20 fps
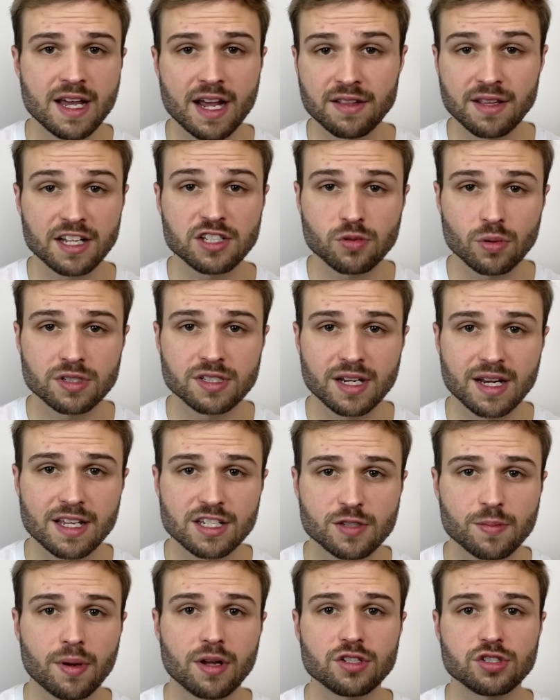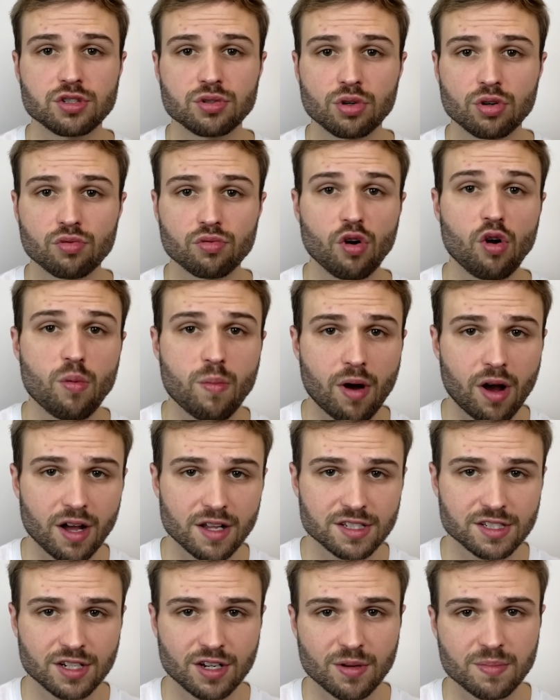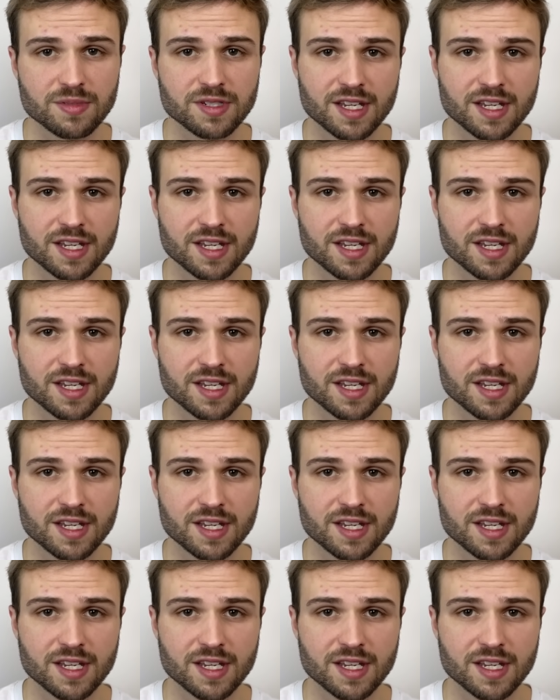and that's where today's sponsor Romoss comes